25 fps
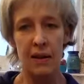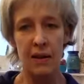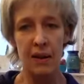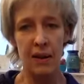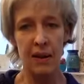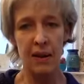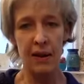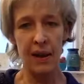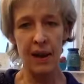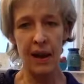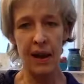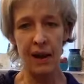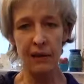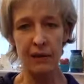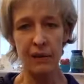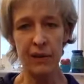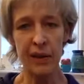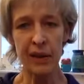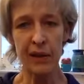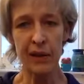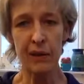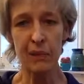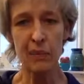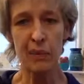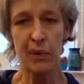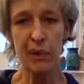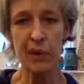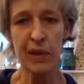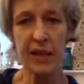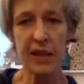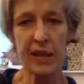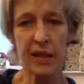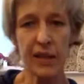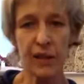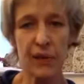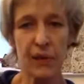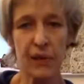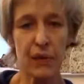allowing your body
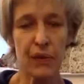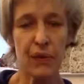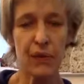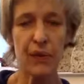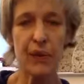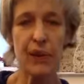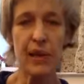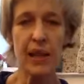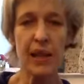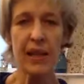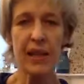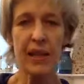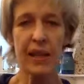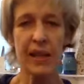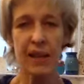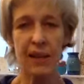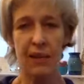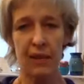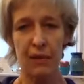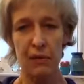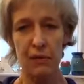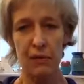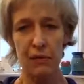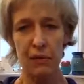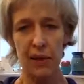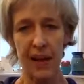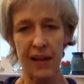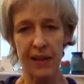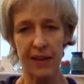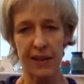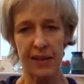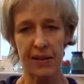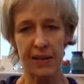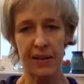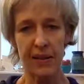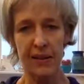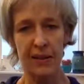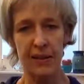to fully
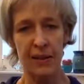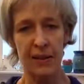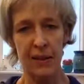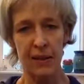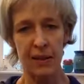rest as,